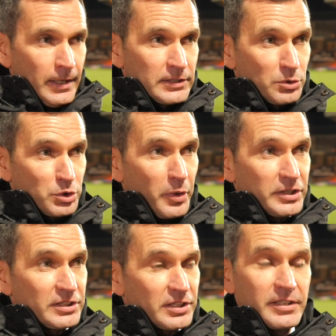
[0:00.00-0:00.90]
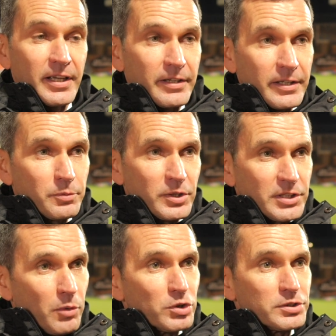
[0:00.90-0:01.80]
as I was questioning his integrity,
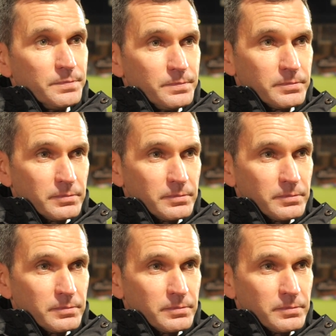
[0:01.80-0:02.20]
which I wasn't.